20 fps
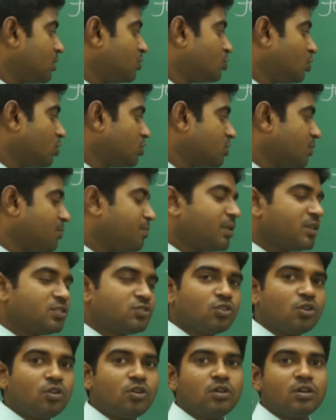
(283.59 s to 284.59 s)
Joseph
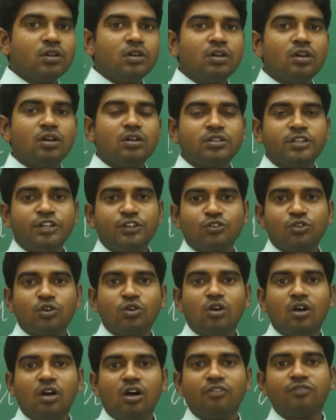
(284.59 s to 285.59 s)
Brizo
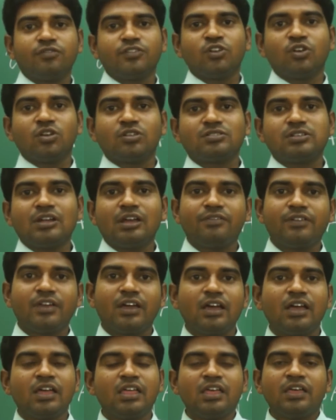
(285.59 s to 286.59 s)
Tito of
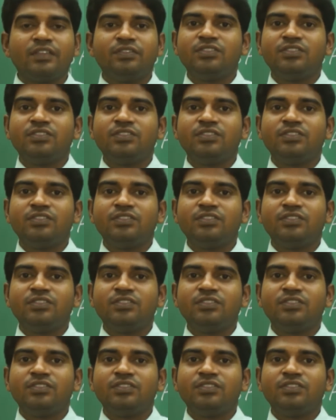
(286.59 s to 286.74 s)
Yugoslavia.